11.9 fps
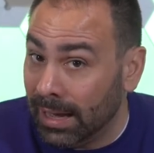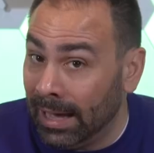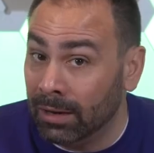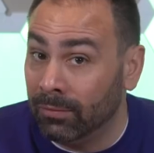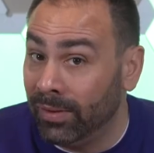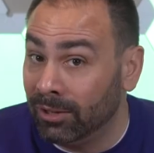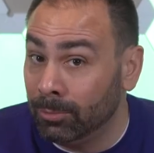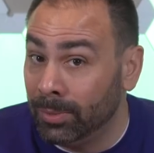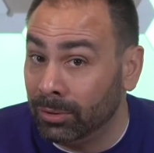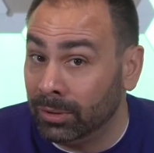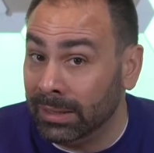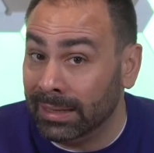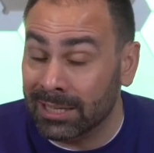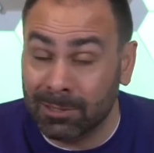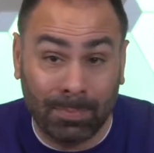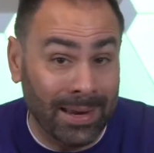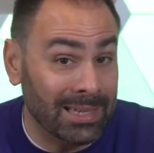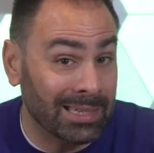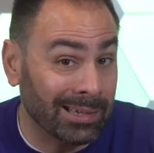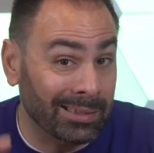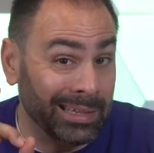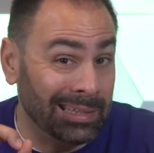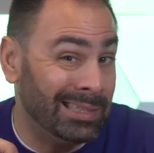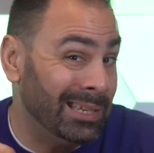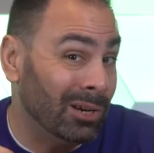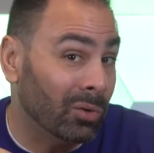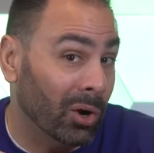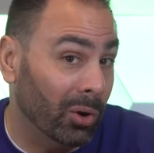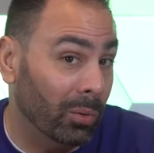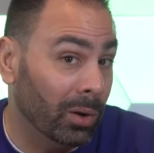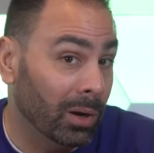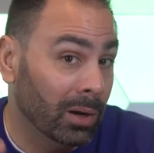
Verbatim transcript: and availability is basically zero.